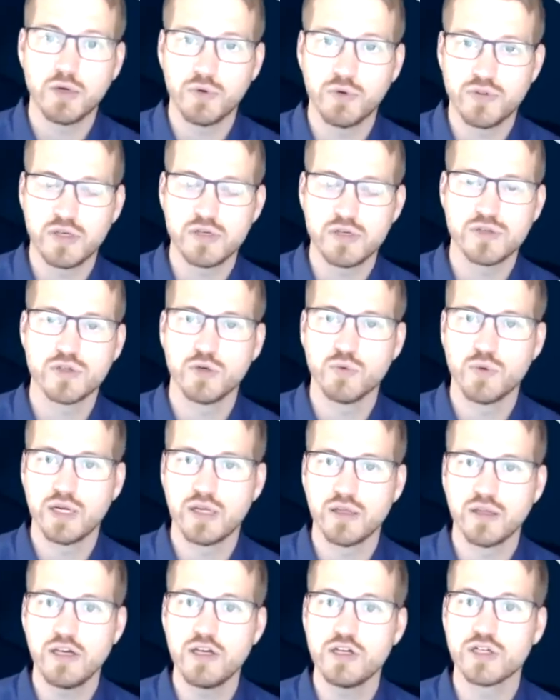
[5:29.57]
with industry
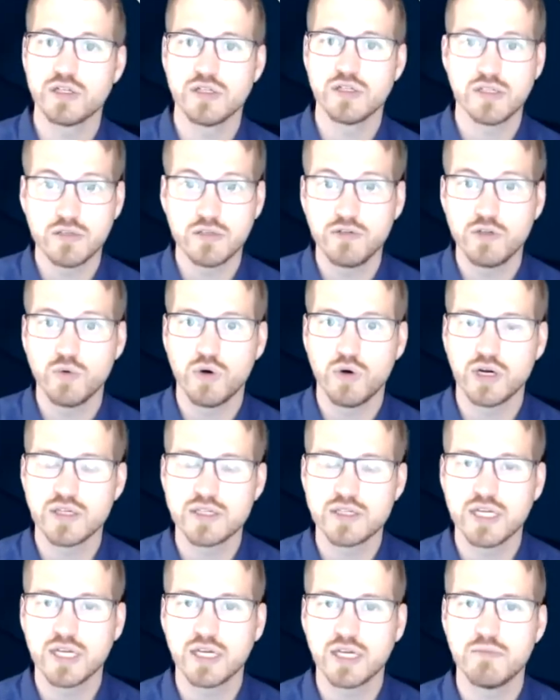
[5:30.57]
regulations if you want to
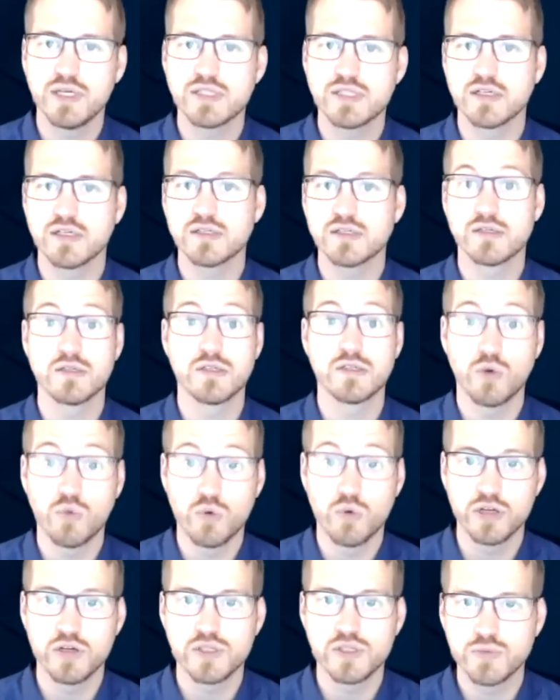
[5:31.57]
stay in business. And so
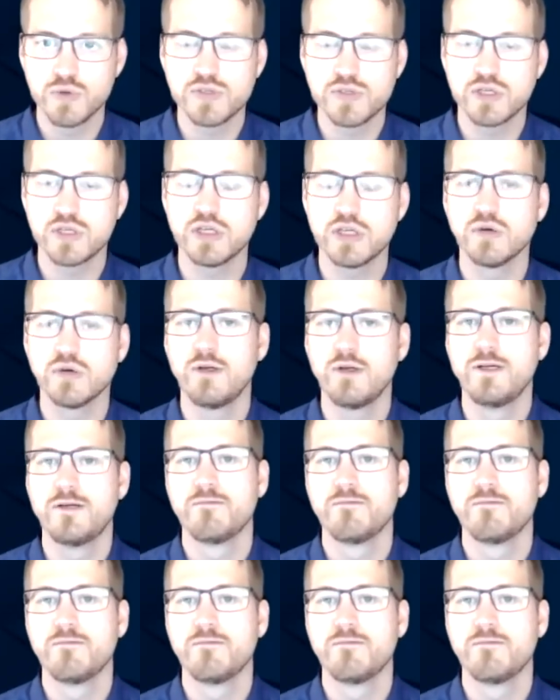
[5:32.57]
what are you supposed to do?